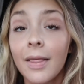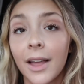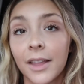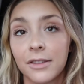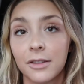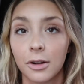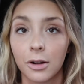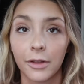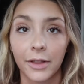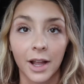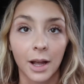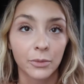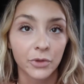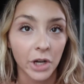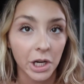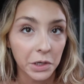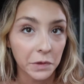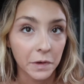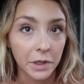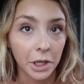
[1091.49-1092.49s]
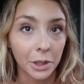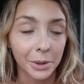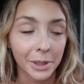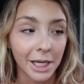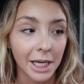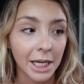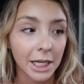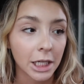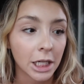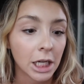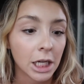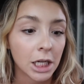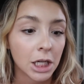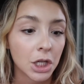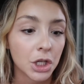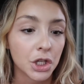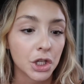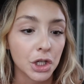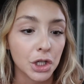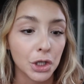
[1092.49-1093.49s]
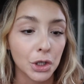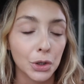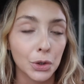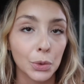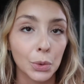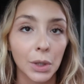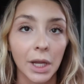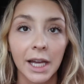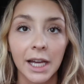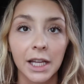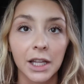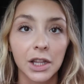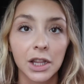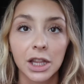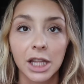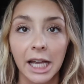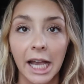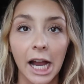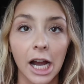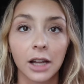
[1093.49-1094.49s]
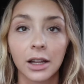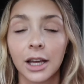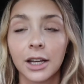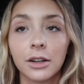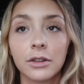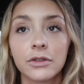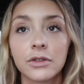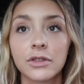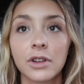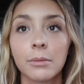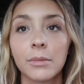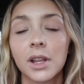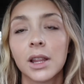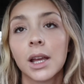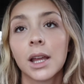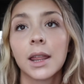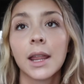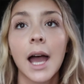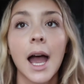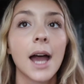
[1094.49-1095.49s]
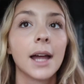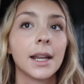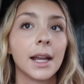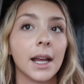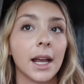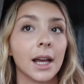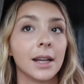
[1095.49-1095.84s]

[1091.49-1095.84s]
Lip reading: That's another thing. I'm trying to relocate to like the Carolinas or something like that,